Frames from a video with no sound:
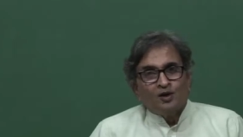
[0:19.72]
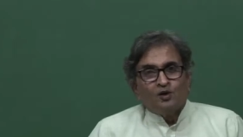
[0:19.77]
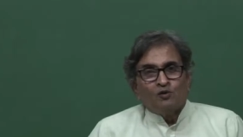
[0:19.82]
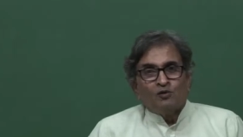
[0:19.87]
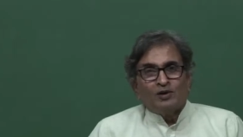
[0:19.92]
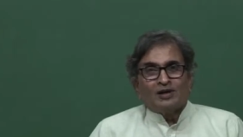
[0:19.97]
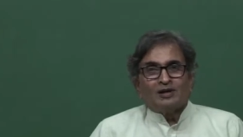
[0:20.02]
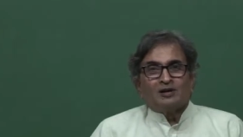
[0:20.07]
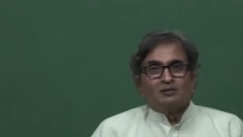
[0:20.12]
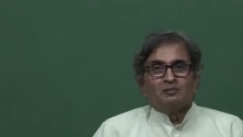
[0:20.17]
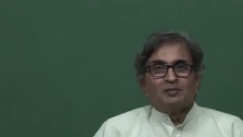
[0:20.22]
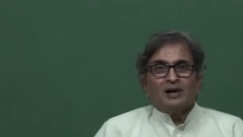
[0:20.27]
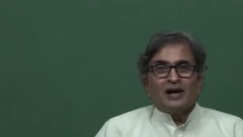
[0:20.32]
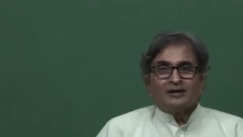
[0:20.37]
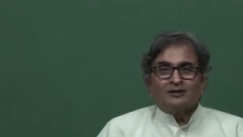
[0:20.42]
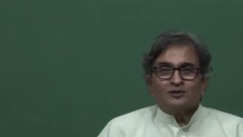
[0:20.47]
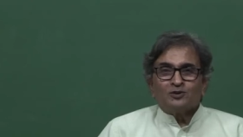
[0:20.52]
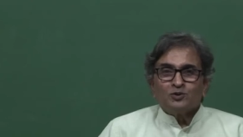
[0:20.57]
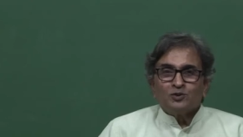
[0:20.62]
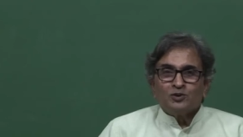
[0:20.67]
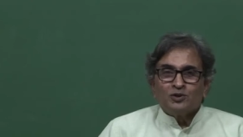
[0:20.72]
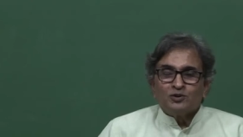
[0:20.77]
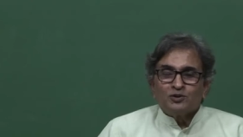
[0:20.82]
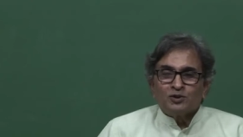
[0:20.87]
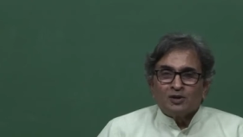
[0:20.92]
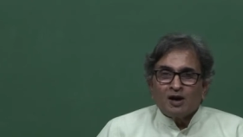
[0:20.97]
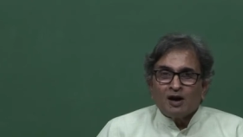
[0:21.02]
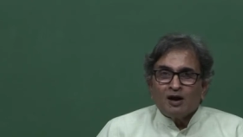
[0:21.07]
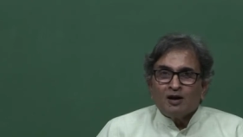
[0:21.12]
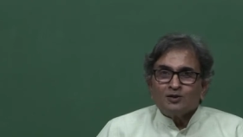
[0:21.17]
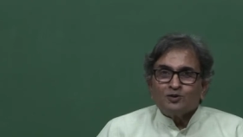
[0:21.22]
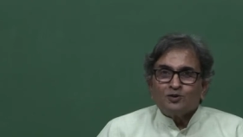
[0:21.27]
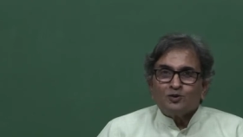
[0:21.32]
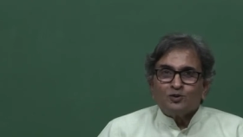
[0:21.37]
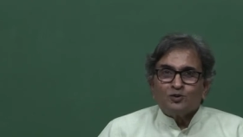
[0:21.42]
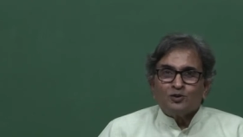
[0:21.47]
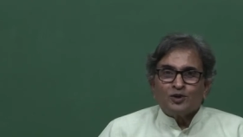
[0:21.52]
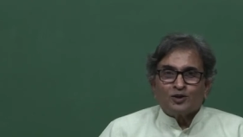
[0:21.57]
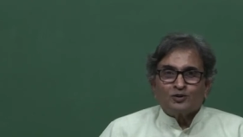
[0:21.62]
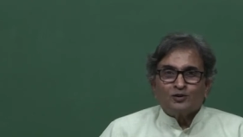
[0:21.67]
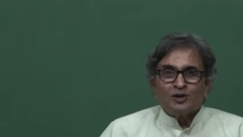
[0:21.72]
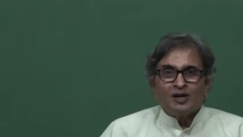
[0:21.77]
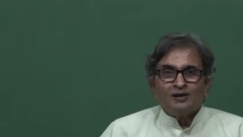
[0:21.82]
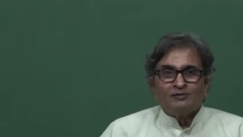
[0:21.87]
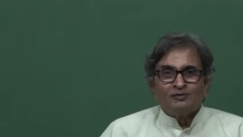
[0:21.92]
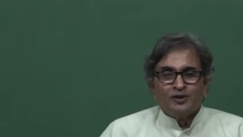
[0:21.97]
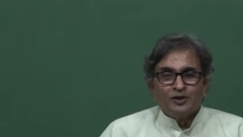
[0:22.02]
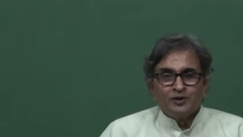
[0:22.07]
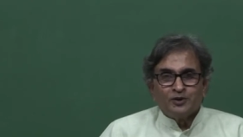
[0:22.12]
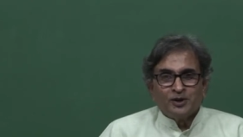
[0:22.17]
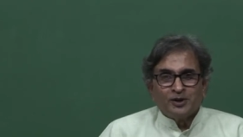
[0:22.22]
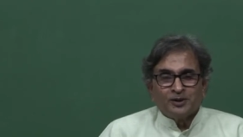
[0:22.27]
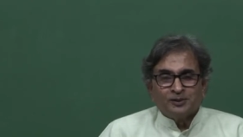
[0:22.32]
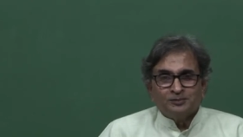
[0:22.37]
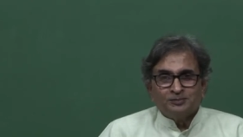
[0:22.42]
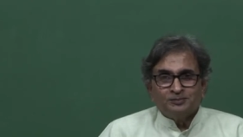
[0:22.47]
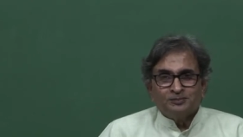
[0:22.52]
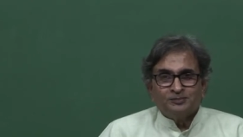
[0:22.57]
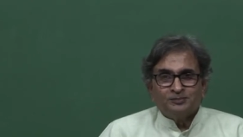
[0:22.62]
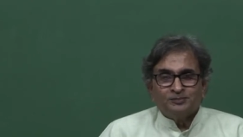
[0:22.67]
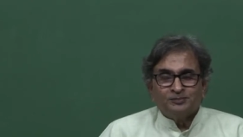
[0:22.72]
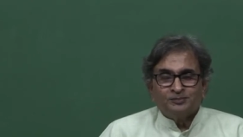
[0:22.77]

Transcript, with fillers: Welcome back to this class on textile finishing.